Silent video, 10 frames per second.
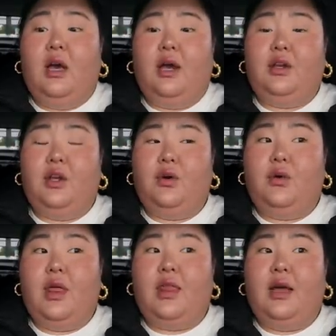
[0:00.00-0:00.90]
I
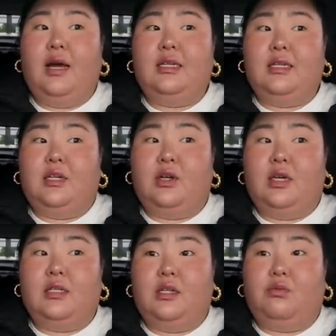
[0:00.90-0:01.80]
know that dinner
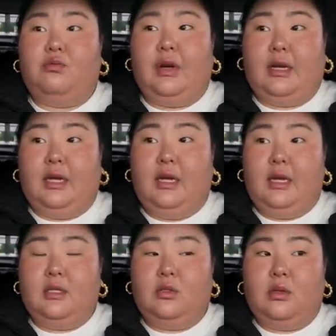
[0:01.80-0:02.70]
isn't ready.
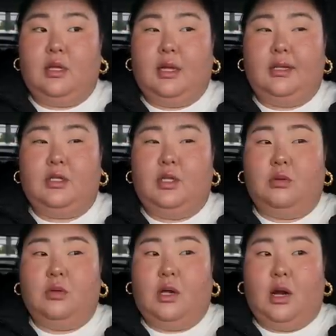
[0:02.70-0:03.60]
It's only like
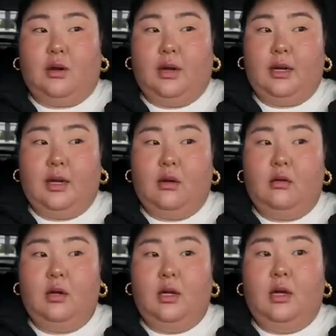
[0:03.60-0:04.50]
2 o'clock right now.